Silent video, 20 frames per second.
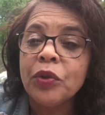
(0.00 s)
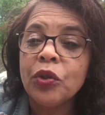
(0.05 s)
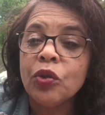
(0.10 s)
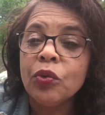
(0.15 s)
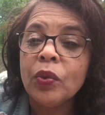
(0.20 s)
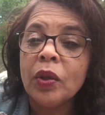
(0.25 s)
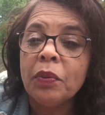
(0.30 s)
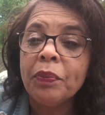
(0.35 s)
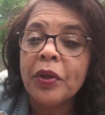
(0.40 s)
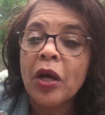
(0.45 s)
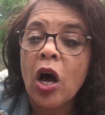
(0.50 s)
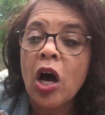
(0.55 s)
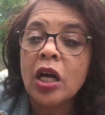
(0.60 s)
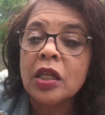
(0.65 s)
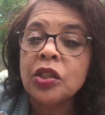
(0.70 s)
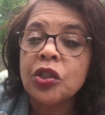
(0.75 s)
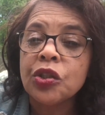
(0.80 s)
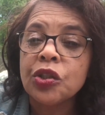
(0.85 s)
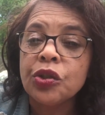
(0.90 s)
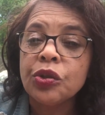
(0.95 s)
you will be
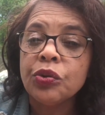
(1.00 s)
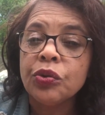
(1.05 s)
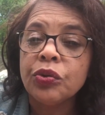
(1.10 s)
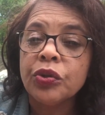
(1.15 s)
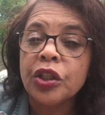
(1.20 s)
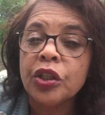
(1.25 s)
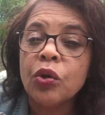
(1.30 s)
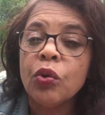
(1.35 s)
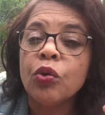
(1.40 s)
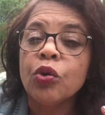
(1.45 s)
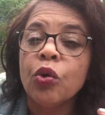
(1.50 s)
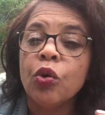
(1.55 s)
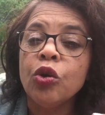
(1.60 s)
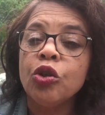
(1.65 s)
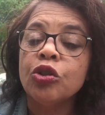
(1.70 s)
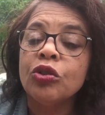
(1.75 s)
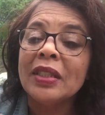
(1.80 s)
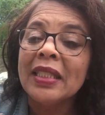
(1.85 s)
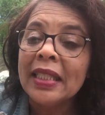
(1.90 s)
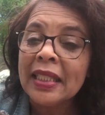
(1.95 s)
asked to record
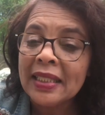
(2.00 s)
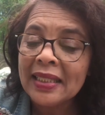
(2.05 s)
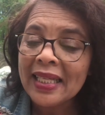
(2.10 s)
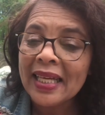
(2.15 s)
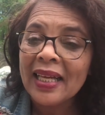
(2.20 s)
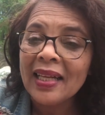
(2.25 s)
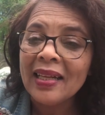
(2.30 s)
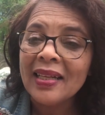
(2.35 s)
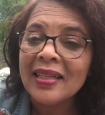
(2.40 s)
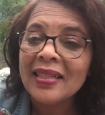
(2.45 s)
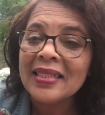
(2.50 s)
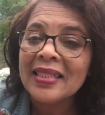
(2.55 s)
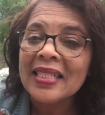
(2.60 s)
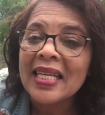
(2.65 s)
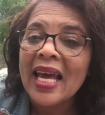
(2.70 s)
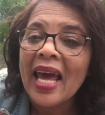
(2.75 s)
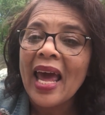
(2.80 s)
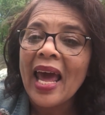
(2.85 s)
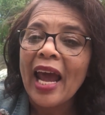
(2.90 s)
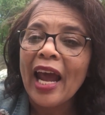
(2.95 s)
all your
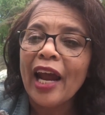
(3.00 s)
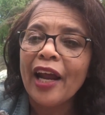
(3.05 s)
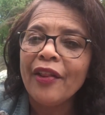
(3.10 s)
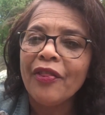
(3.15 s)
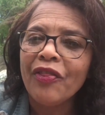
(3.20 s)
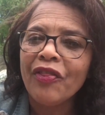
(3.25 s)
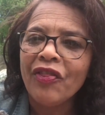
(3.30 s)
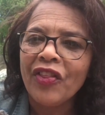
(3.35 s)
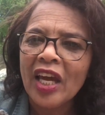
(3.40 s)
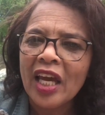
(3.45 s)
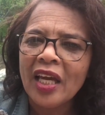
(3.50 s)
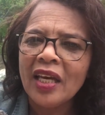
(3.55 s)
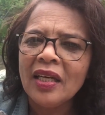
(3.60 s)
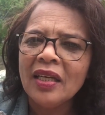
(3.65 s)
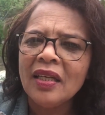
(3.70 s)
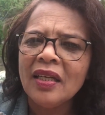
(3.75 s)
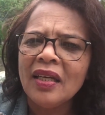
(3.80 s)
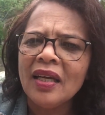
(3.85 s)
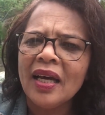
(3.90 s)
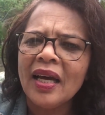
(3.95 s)
details, and
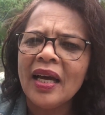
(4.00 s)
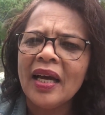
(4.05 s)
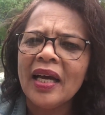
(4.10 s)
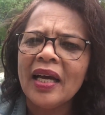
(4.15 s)
then